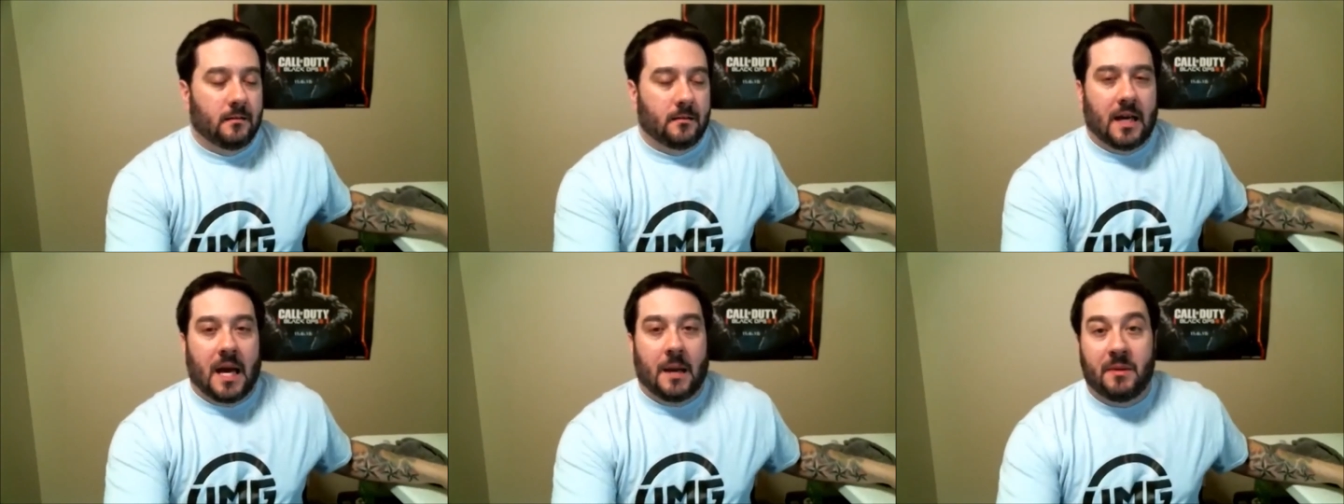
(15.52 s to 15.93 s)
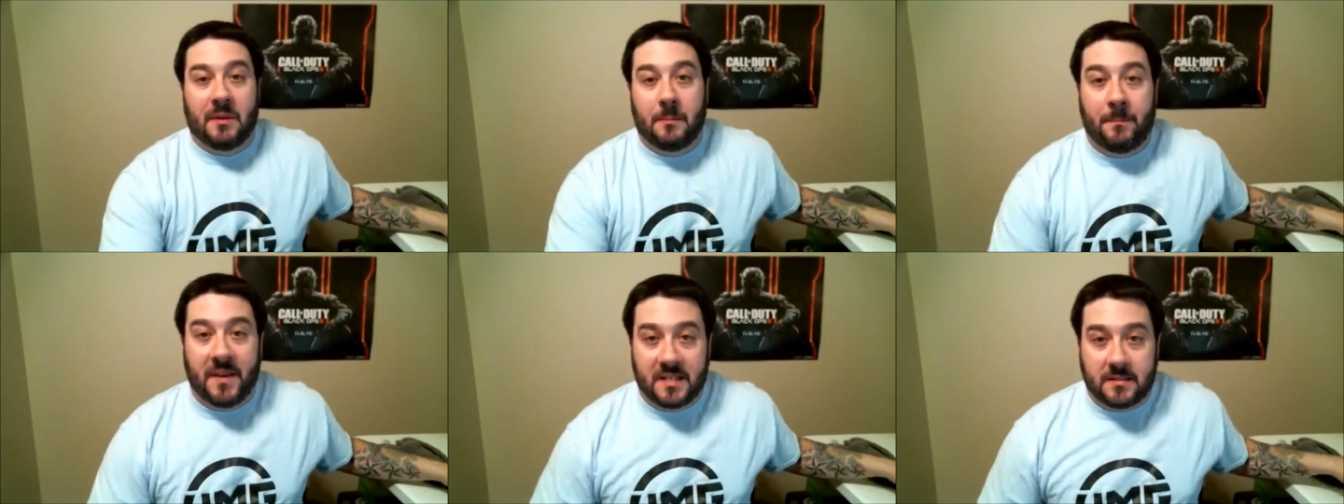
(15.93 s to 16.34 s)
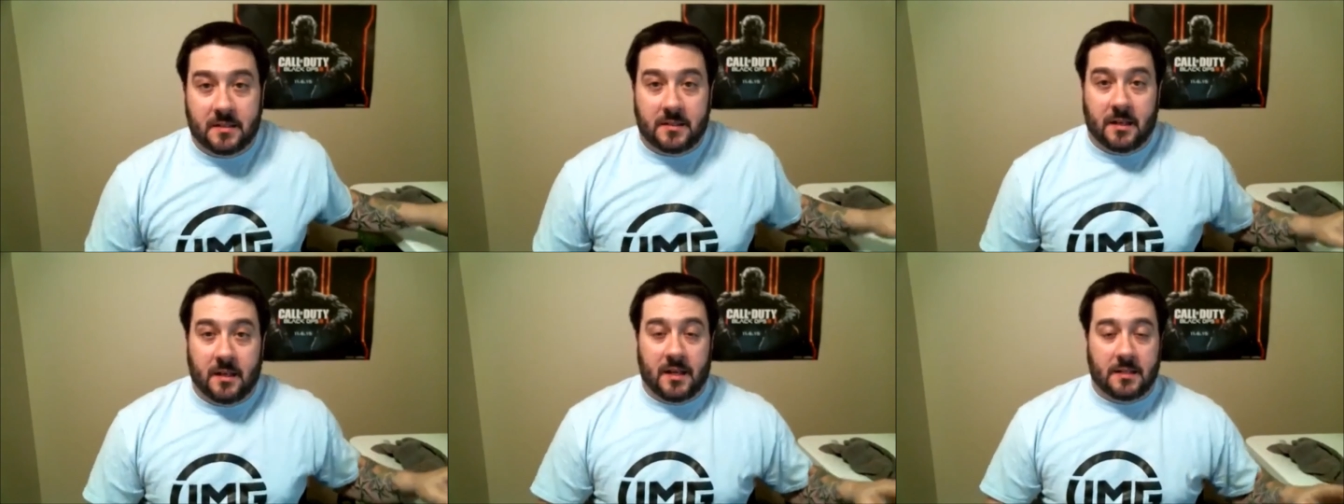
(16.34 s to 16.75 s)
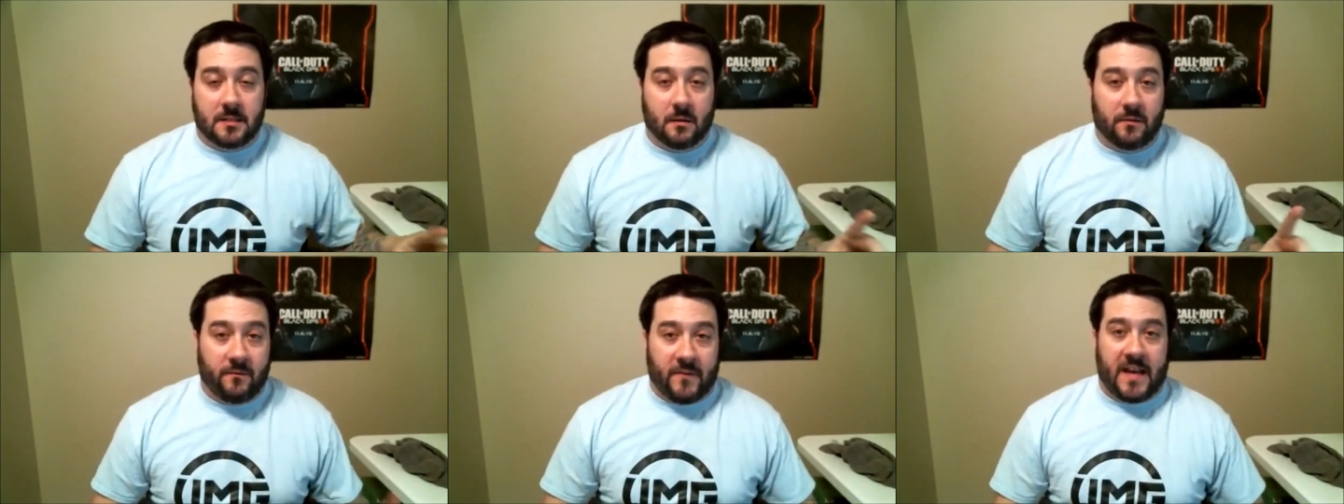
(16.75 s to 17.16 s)
I mean business today,
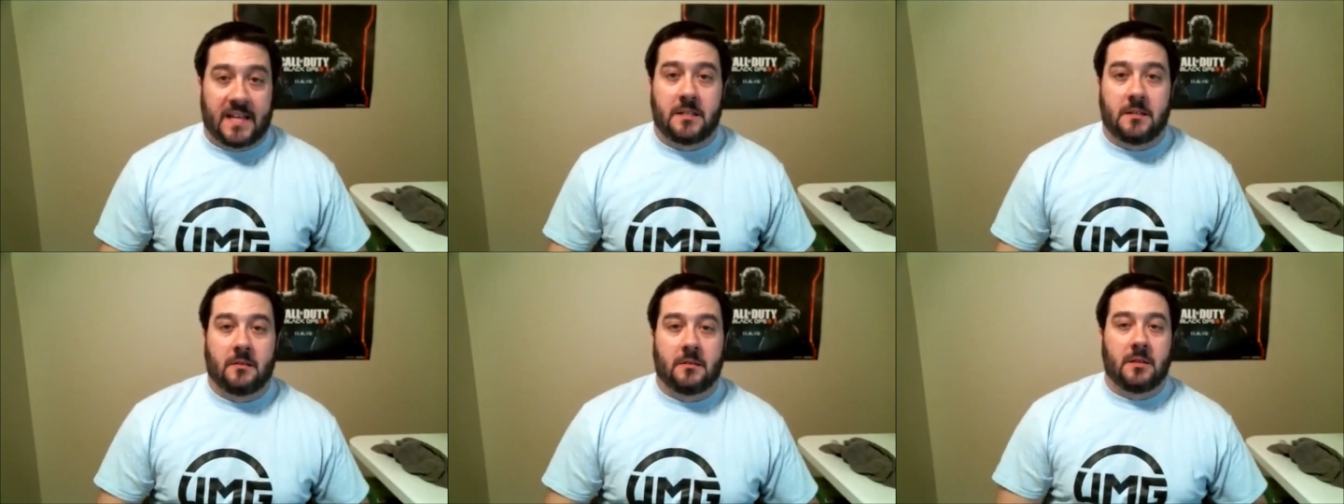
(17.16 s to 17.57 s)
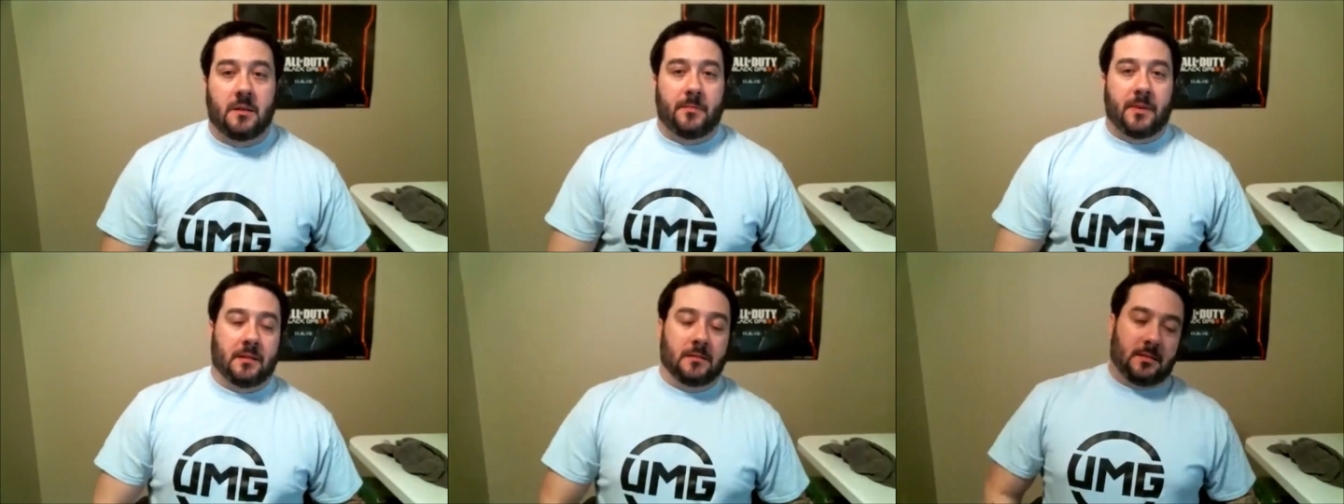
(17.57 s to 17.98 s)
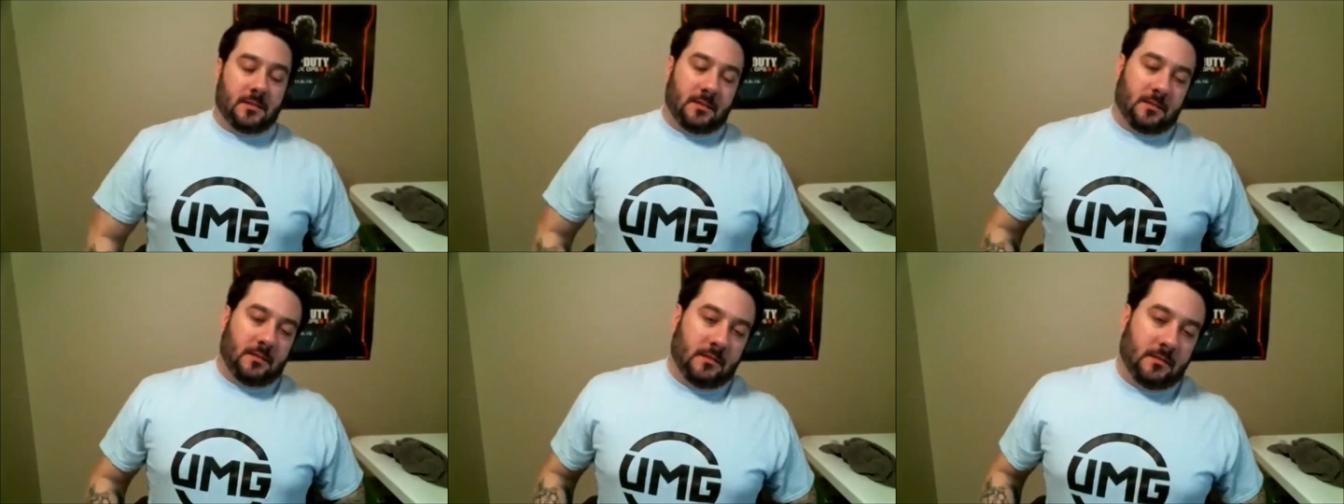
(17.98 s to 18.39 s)
so fasten your seatbelts